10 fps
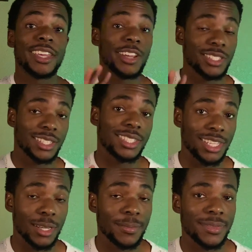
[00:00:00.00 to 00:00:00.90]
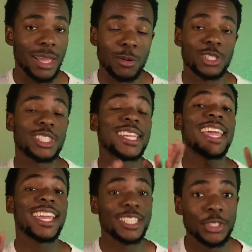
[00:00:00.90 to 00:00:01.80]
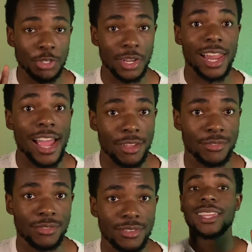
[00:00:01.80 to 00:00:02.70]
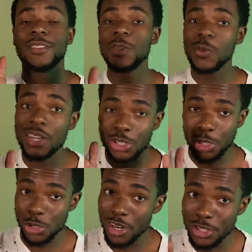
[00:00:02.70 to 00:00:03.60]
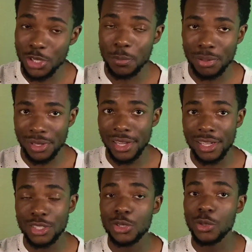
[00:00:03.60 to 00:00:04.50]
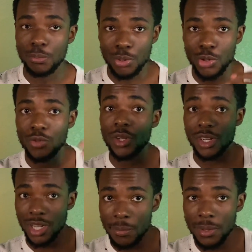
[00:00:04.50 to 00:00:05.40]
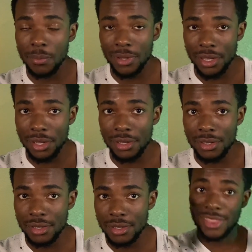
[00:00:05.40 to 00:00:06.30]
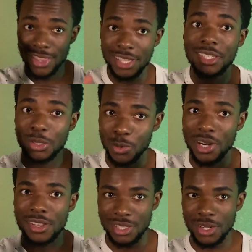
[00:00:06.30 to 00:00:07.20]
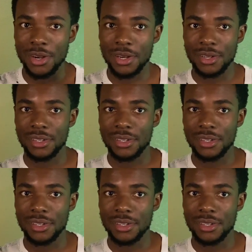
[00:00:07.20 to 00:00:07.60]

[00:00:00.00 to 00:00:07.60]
Here's a tip that will change your life. If you want a structured plan to improve your kompa playing, this is where to start.